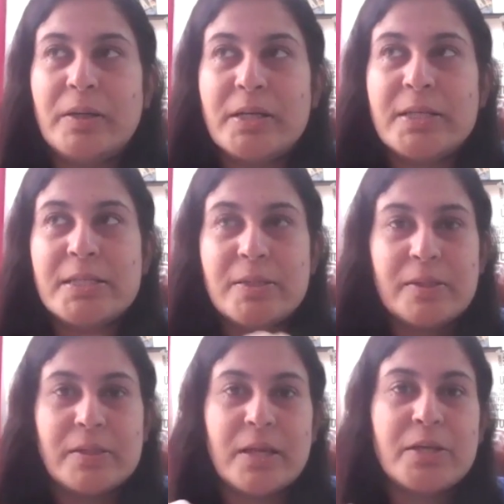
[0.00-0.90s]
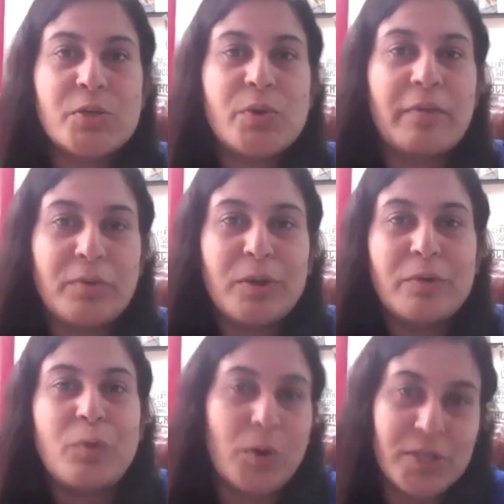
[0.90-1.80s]
is that you have to
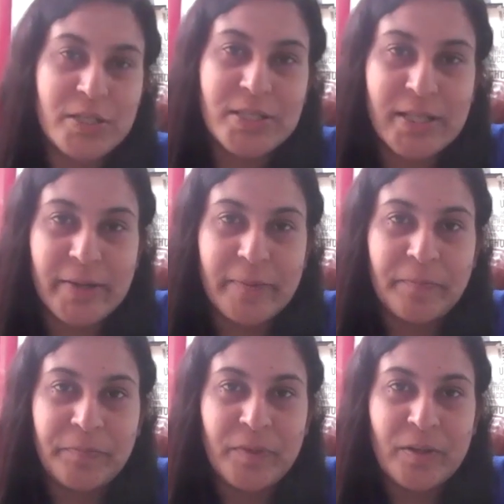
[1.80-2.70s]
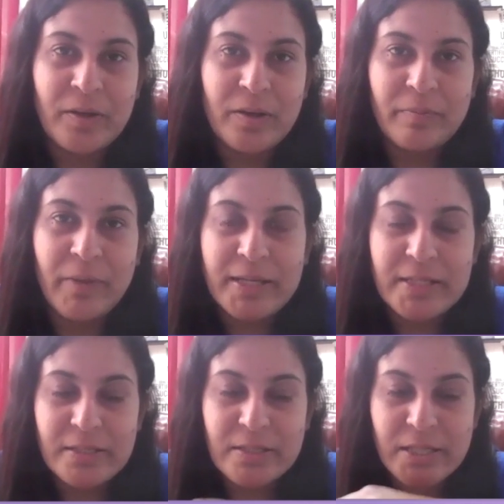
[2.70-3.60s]
live consciously. By
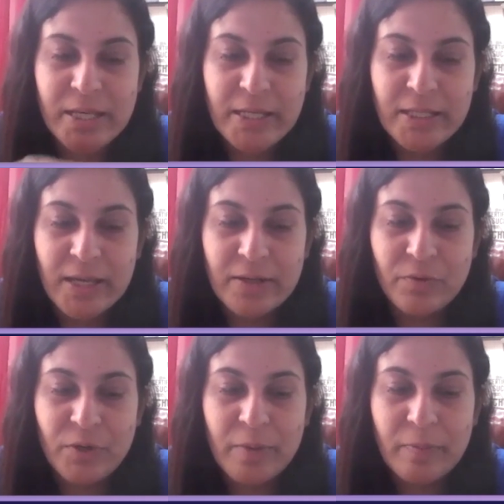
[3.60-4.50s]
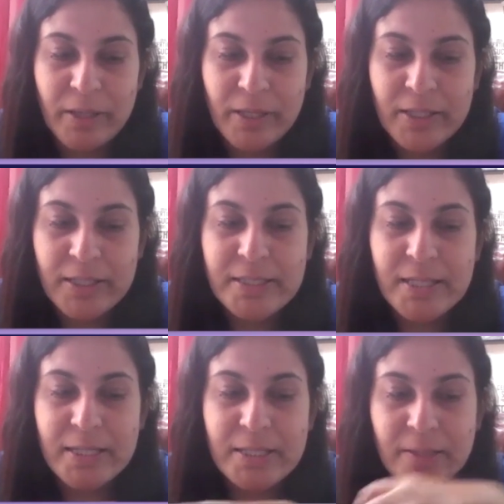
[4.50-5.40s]
saying that, what I mean is
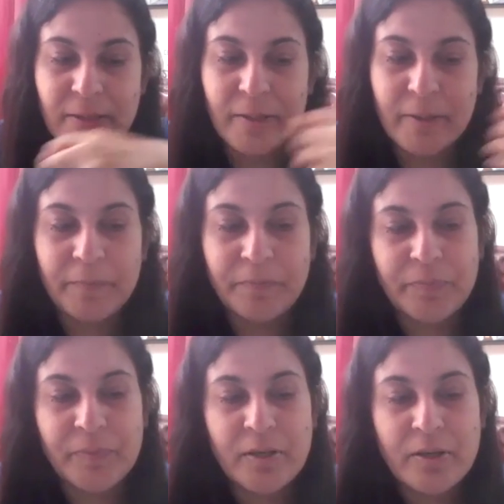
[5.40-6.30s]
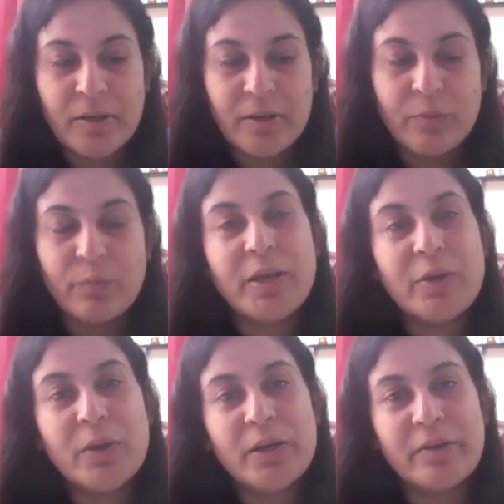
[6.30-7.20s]
that when you're